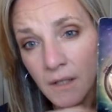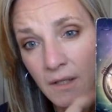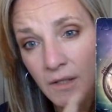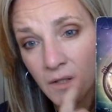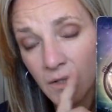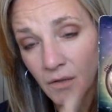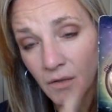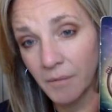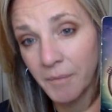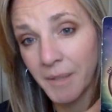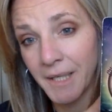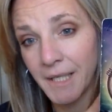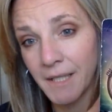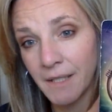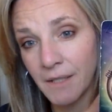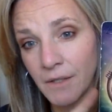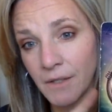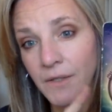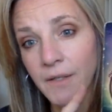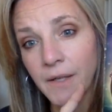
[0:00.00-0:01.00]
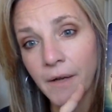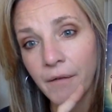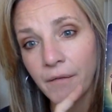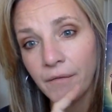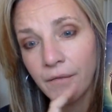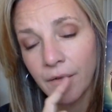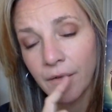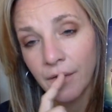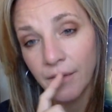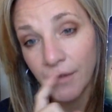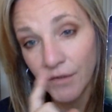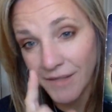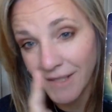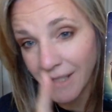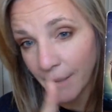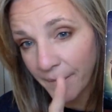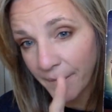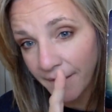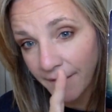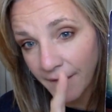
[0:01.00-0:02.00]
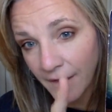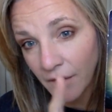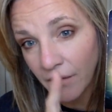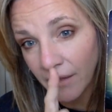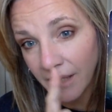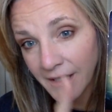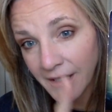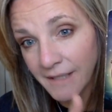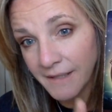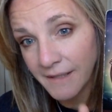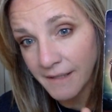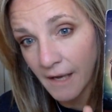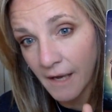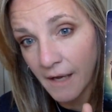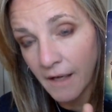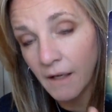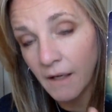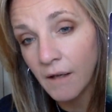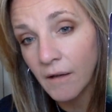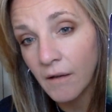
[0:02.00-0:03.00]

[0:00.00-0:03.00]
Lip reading: Don't abandon yourself. There's something that you need to say